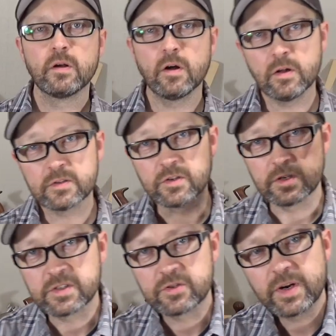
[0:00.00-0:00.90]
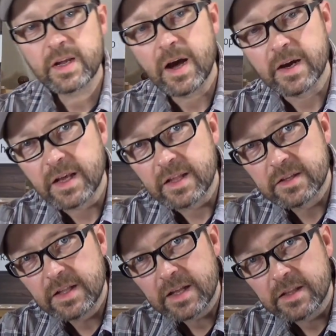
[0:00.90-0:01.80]
Also, the string height at the
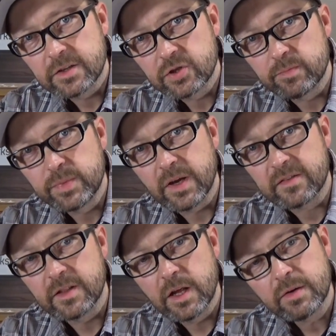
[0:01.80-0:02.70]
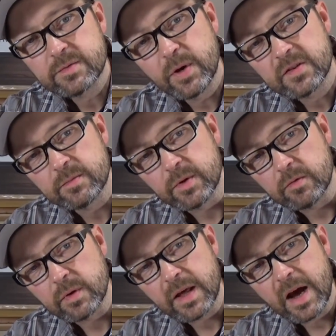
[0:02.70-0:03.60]
nut should be as low as possible
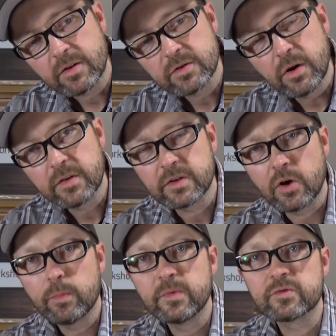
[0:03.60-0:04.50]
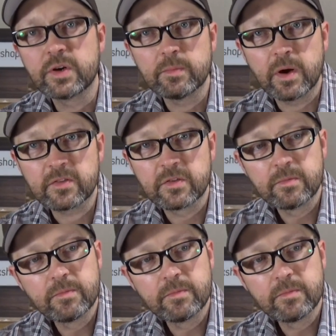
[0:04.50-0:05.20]
without causing open string buzz.